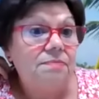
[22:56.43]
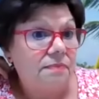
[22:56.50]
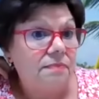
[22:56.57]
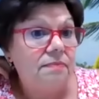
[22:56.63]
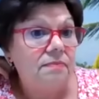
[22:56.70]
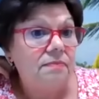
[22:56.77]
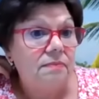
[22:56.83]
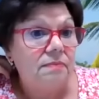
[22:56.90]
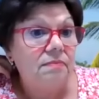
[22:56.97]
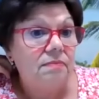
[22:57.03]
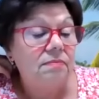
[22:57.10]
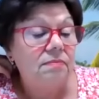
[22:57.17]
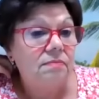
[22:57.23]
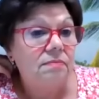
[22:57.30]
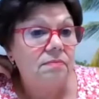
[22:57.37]

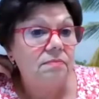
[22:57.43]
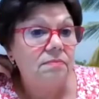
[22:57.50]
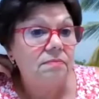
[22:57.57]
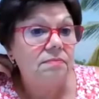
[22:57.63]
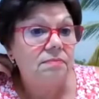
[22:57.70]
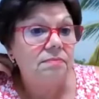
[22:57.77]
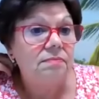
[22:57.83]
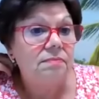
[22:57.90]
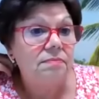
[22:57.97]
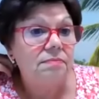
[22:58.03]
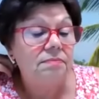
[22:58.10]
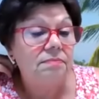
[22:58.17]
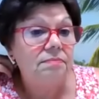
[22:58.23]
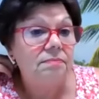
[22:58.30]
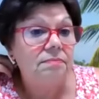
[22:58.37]

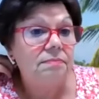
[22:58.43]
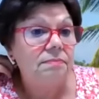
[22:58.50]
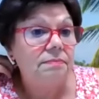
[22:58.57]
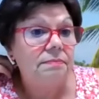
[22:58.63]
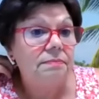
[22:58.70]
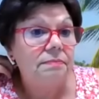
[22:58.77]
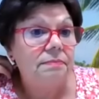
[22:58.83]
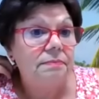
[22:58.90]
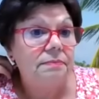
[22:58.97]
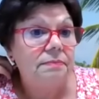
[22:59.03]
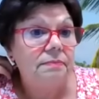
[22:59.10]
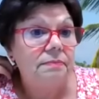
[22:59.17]
The person shown says nothing.